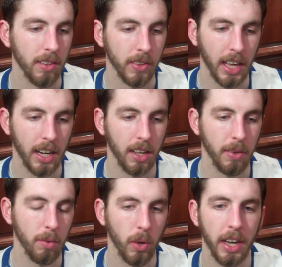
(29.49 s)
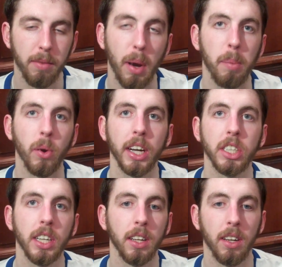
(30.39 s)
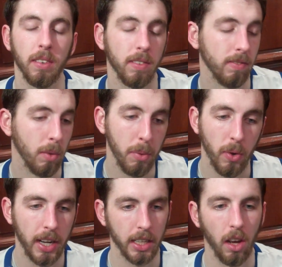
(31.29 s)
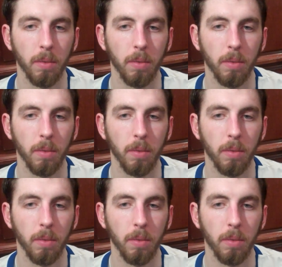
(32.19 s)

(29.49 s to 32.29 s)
We have 1 day of preparation, and then we'll be ready to go.